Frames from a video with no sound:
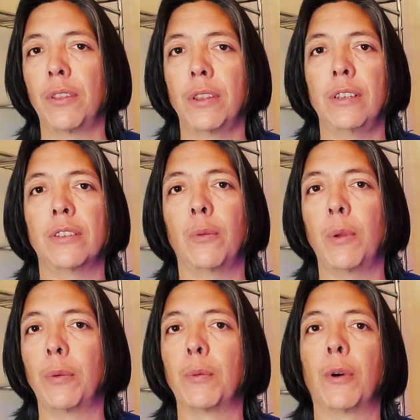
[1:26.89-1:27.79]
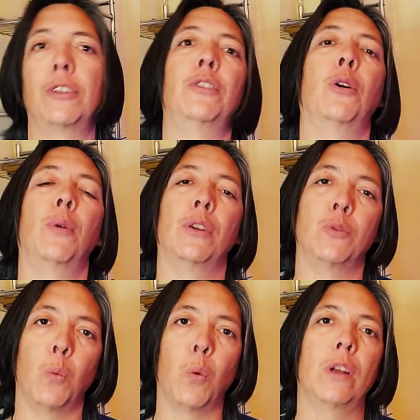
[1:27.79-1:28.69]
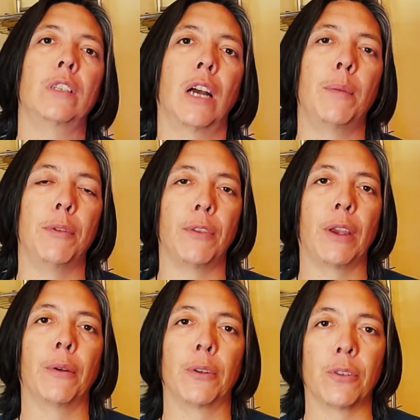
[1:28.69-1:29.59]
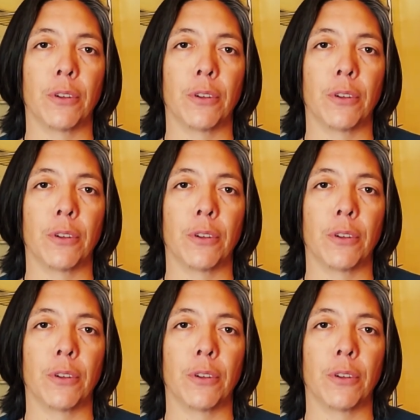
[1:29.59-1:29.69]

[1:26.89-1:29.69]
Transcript: of things that we would want to know is what type of character